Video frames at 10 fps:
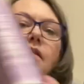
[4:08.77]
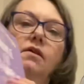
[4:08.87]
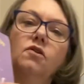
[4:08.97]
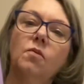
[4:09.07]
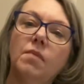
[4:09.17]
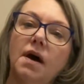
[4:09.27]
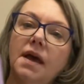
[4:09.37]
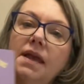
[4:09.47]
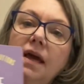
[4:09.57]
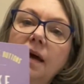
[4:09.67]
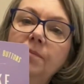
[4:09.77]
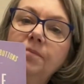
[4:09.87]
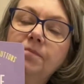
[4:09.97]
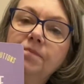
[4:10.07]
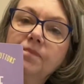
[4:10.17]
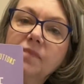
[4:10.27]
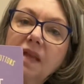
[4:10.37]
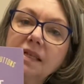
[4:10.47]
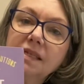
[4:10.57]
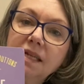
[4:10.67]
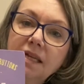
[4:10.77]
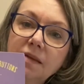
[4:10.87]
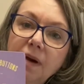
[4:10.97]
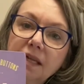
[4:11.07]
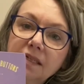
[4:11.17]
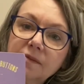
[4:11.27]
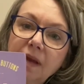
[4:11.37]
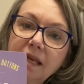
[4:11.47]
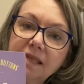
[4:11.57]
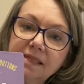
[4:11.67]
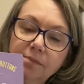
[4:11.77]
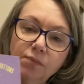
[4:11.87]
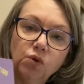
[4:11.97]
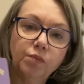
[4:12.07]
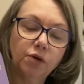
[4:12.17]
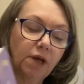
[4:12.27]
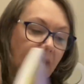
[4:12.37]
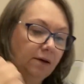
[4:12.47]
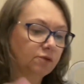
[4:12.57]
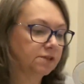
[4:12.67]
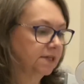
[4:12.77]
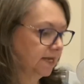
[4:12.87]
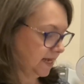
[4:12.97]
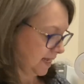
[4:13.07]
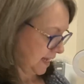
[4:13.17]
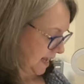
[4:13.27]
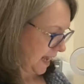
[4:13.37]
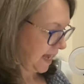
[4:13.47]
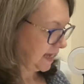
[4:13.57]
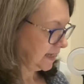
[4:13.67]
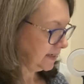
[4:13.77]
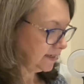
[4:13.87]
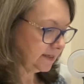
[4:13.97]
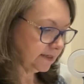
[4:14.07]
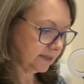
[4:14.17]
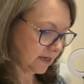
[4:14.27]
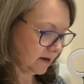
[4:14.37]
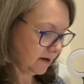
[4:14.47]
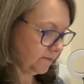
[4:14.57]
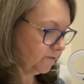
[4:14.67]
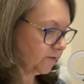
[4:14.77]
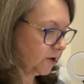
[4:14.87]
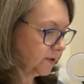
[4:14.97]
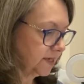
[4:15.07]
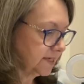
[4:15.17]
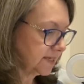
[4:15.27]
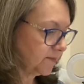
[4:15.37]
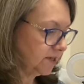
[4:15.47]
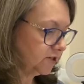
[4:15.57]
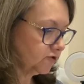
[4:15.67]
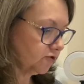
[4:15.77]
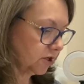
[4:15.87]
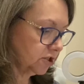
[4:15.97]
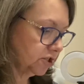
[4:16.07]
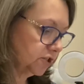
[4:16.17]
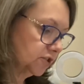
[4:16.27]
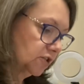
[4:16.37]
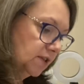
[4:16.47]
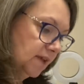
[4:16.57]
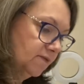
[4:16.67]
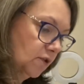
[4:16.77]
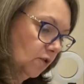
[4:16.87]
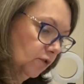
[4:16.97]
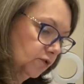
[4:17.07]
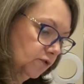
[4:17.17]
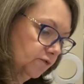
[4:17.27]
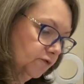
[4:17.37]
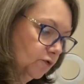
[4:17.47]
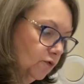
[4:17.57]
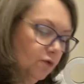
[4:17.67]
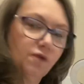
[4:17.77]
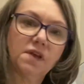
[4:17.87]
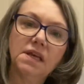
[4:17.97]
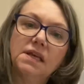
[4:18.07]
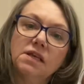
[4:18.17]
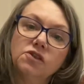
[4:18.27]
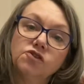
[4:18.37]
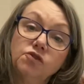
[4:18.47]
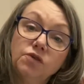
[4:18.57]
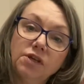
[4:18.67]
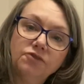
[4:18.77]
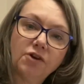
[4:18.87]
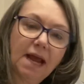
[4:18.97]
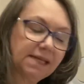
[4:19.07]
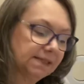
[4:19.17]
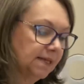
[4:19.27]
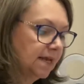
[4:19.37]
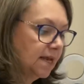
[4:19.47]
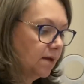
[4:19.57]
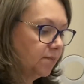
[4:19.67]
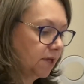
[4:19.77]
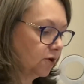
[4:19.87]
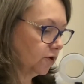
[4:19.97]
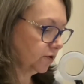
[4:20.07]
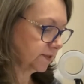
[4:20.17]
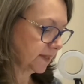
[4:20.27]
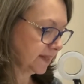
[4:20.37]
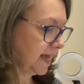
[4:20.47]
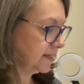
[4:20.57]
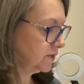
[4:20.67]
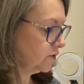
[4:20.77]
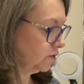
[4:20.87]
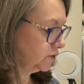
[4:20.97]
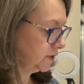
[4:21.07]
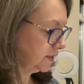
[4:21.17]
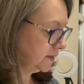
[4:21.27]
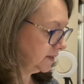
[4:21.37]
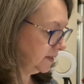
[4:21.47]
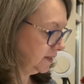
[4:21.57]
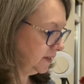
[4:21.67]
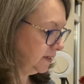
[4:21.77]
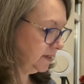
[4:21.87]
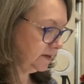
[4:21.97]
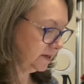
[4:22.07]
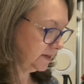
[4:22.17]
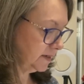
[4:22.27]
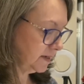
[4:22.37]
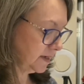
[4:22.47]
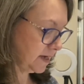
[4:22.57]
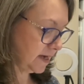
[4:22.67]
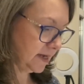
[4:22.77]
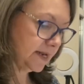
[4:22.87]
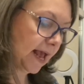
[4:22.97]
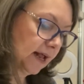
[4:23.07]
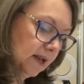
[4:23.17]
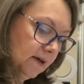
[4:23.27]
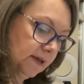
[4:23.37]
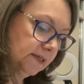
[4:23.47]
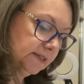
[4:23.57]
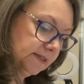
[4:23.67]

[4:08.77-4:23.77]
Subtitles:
got my Tilly and the Buttons Make It Simple book out, and I'm following some instructions that they've got for the Suki dress, because that's got the necklines